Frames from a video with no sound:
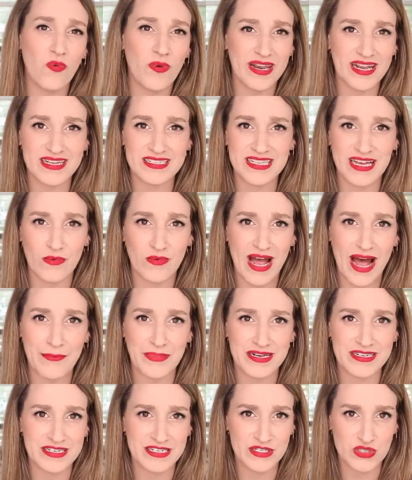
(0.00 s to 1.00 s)
weddings that
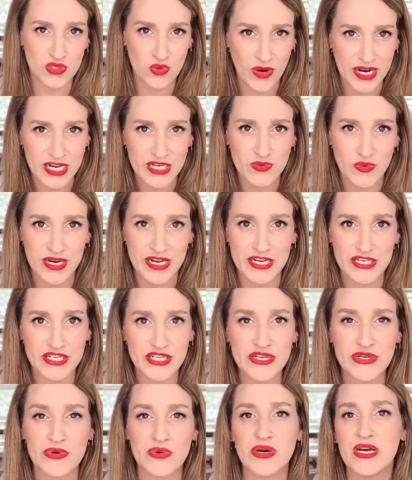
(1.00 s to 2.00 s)
happened in
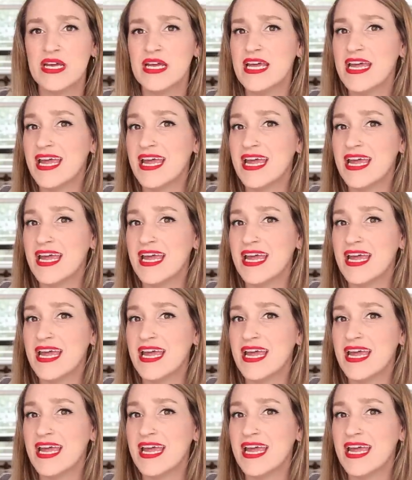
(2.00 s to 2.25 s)
2022,